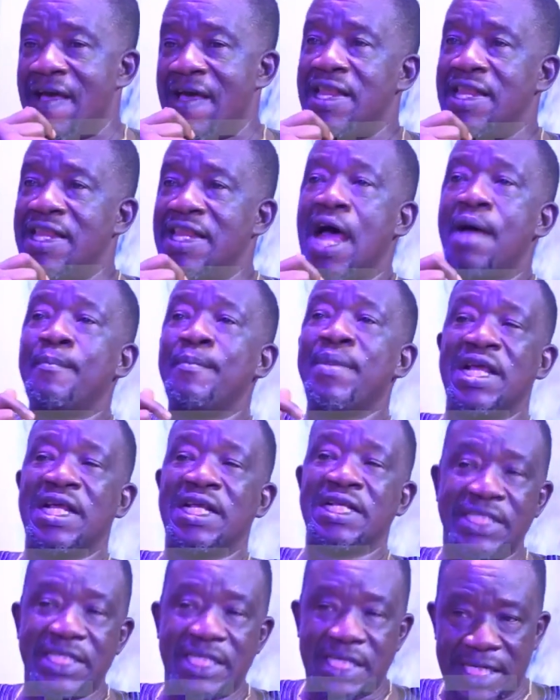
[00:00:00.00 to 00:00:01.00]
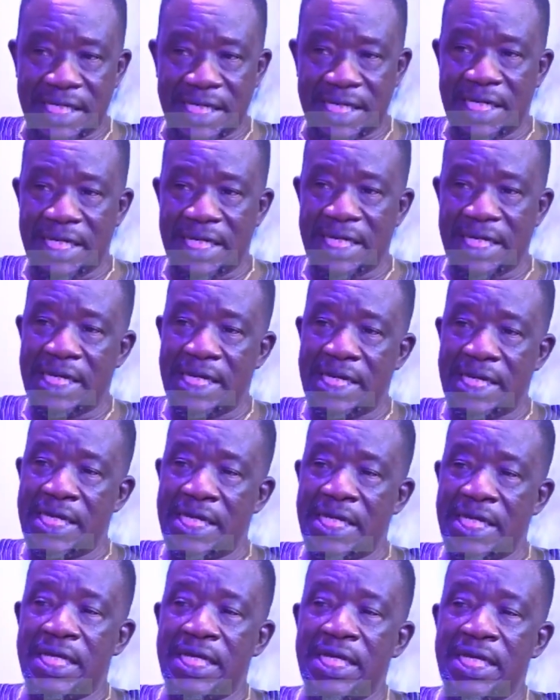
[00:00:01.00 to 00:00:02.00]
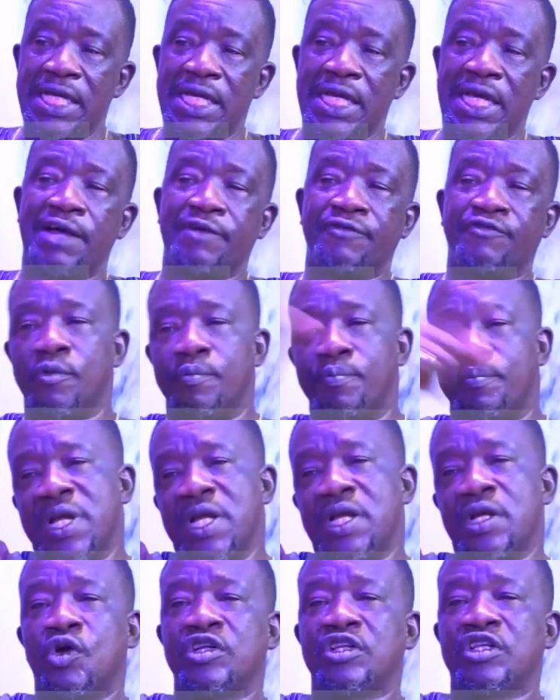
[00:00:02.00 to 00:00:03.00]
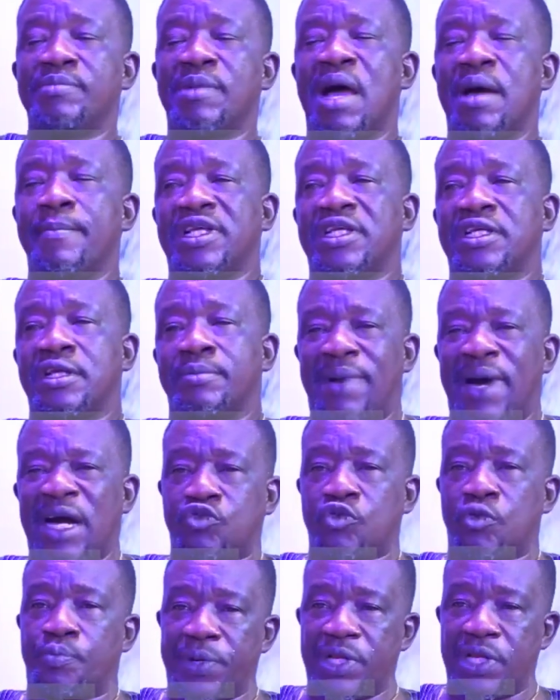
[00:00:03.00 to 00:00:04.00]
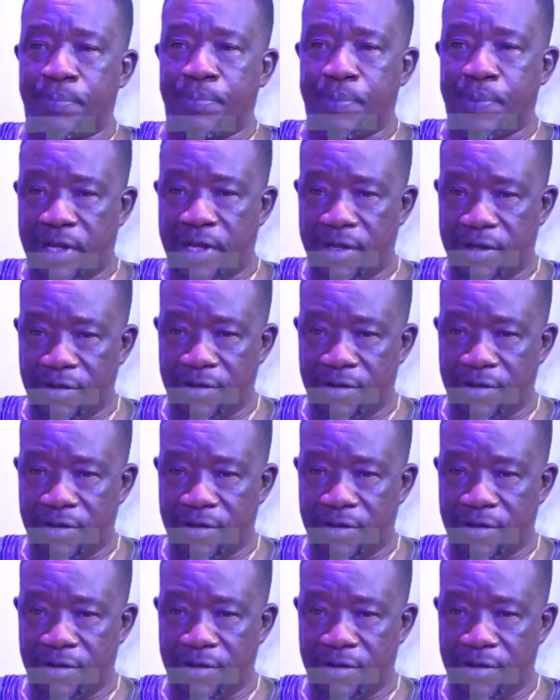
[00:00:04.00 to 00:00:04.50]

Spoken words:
that means he has to bring Rotimi Amaechi back to PDP.